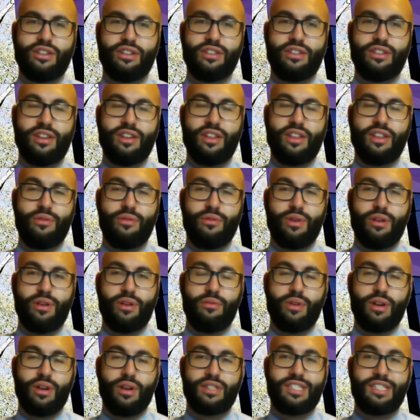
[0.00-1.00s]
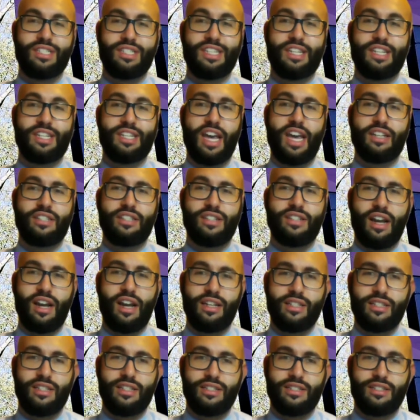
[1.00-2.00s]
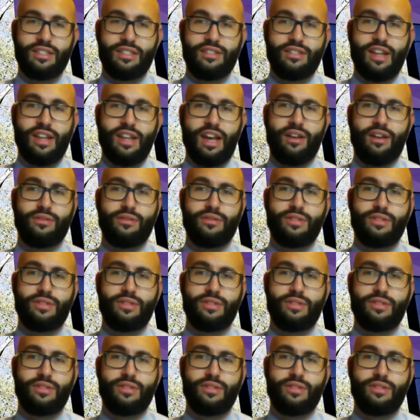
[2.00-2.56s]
and the other one works as a data scientist now.